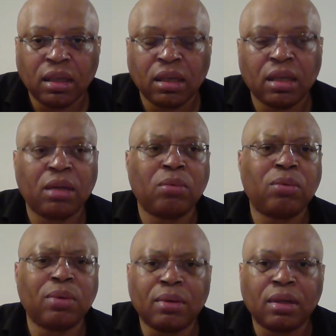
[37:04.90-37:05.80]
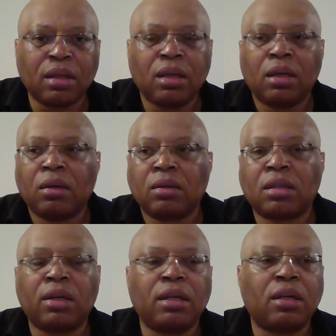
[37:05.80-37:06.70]
Oh, what's
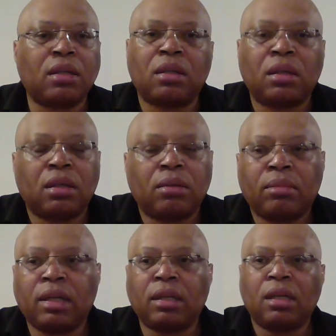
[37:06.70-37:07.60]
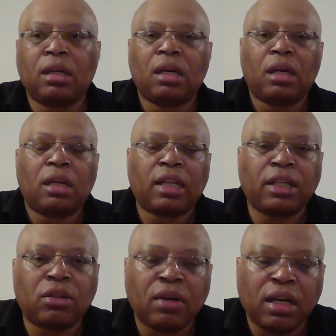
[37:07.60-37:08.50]
going on, man? They
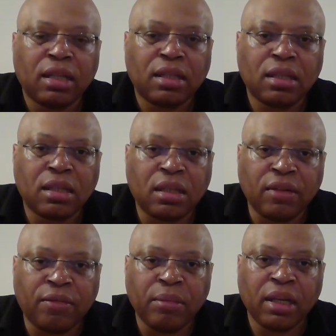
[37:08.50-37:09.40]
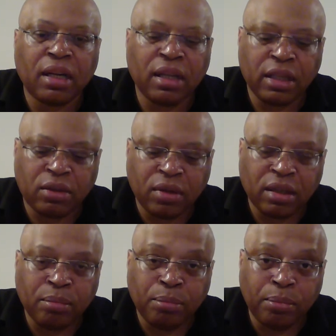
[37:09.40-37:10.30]
tried to stiff me and they tried
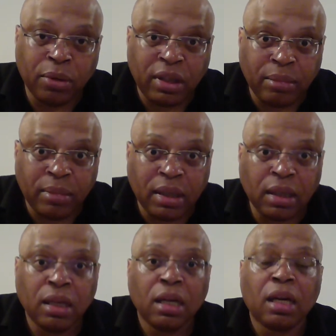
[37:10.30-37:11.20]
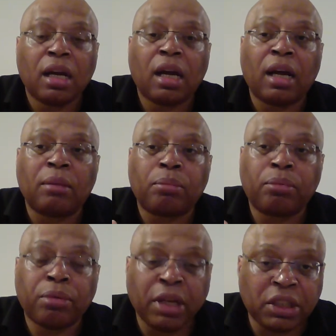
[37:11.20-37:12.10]
to bully me and
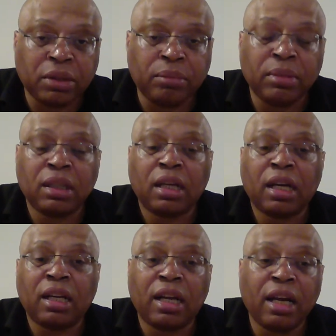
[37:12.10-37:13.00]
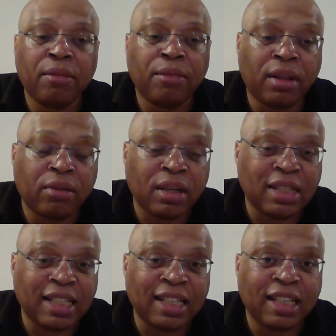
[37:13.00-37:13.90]
pressure me and every
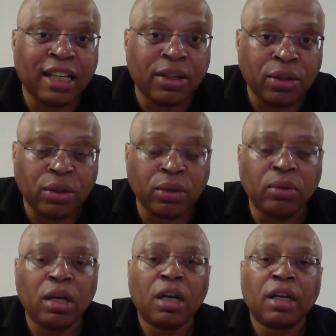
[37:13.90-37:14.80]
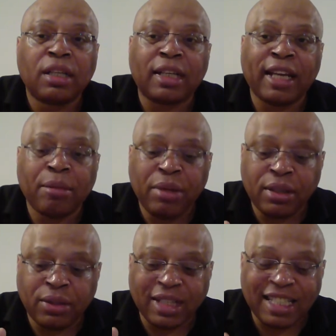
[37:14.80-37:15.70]
thing that they could do to get me
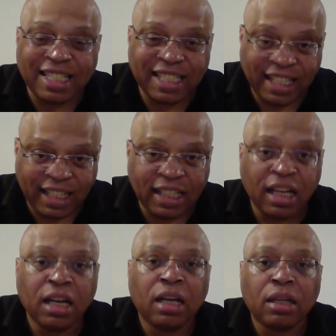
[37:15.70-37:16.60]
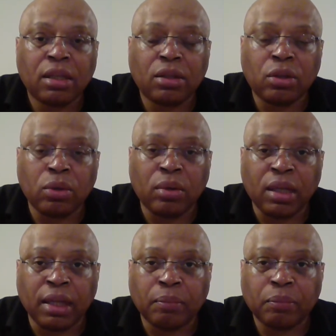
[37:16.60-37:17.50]
to concede
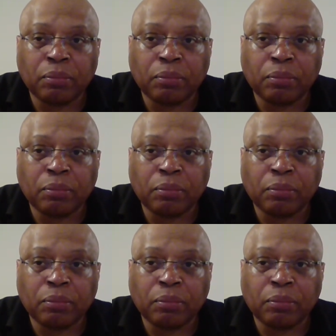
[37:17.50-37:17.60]
to